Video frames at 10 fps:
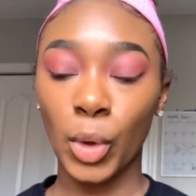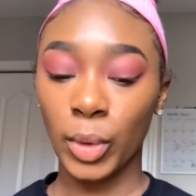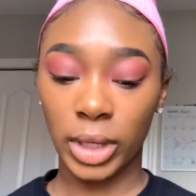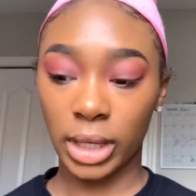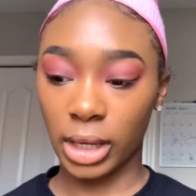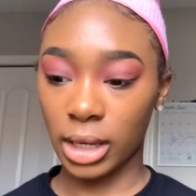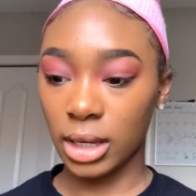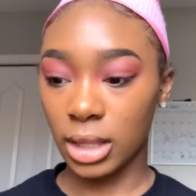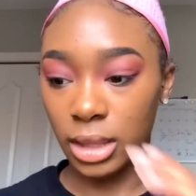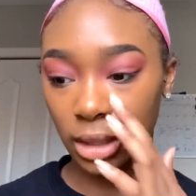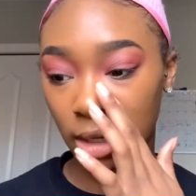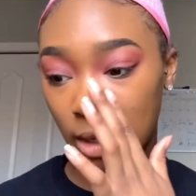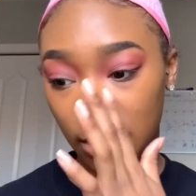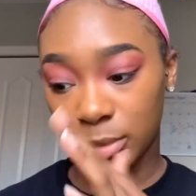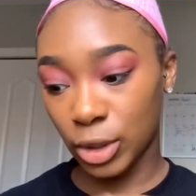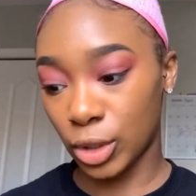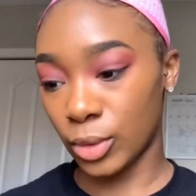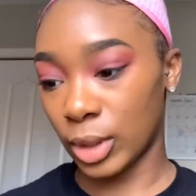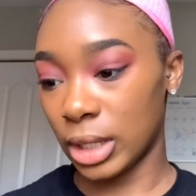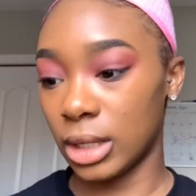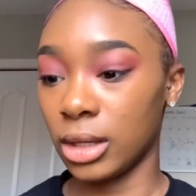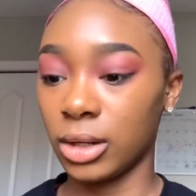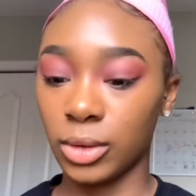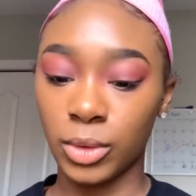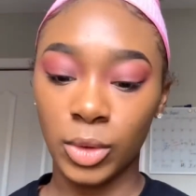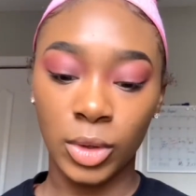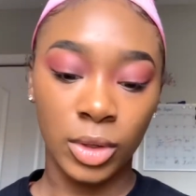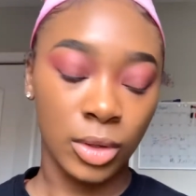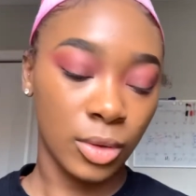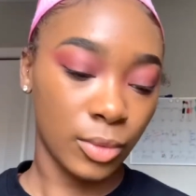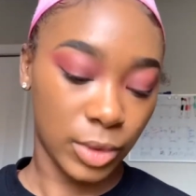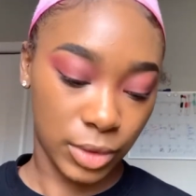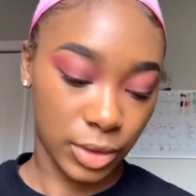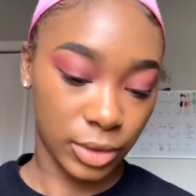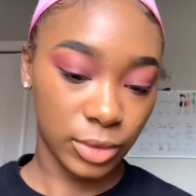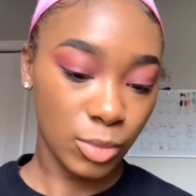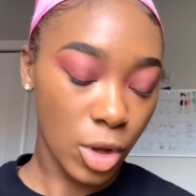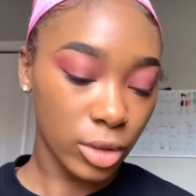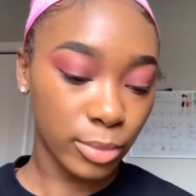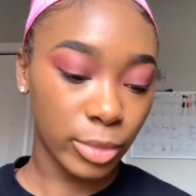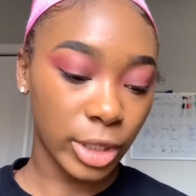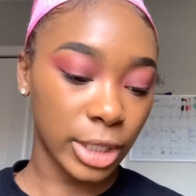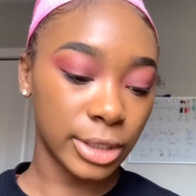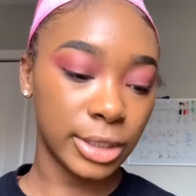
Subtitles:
Okay, and then I'm gonna go in with the smaller brush